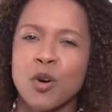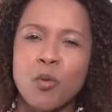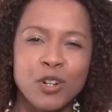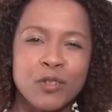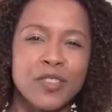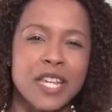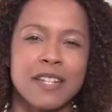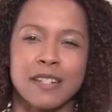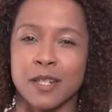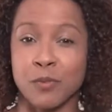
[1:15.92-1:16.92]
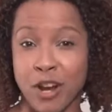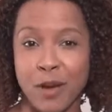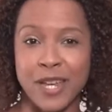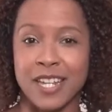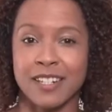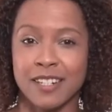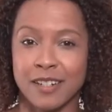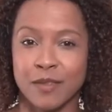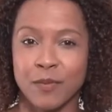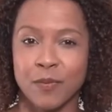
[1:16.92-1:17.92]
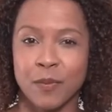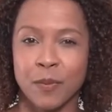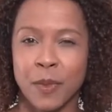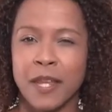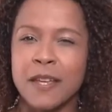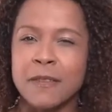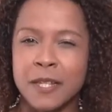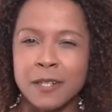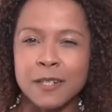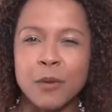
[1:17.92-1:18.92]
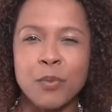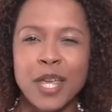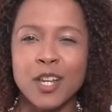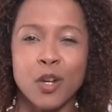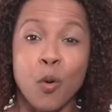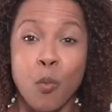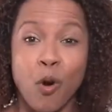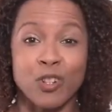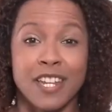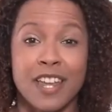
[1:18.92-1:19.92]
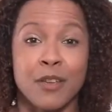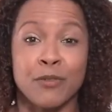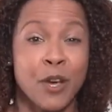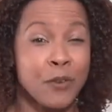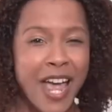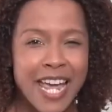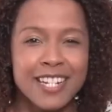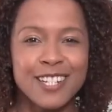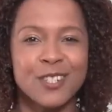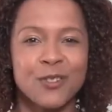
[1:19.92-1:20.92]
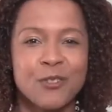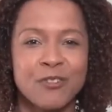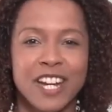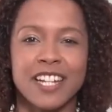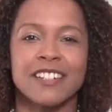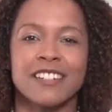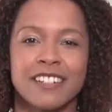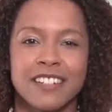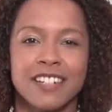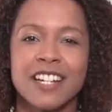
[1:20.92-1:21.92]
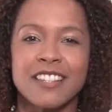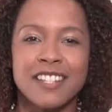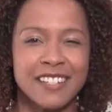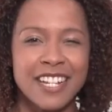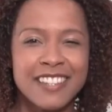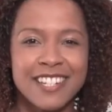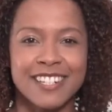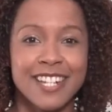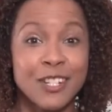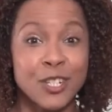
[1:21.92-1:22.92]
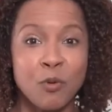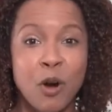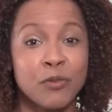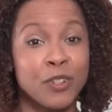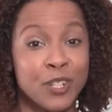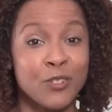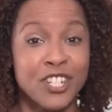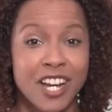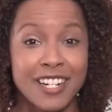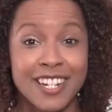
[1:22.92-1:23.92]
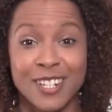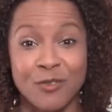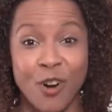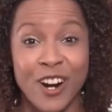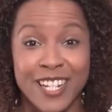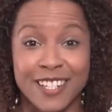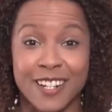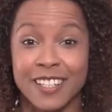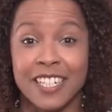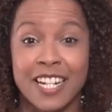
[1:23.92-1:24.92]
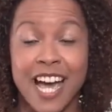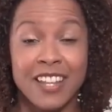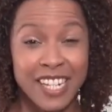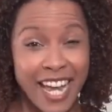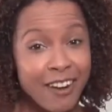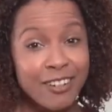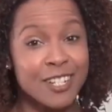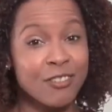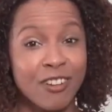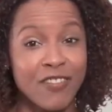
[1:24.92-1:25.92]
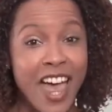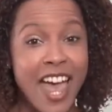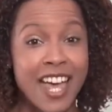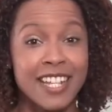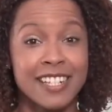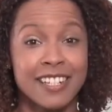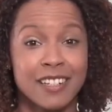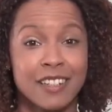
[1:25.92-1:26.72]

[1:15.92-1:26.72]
One of these is premise. This is the big what if of any story, the seed that sets you off on your journey as a writer and the character on theirs.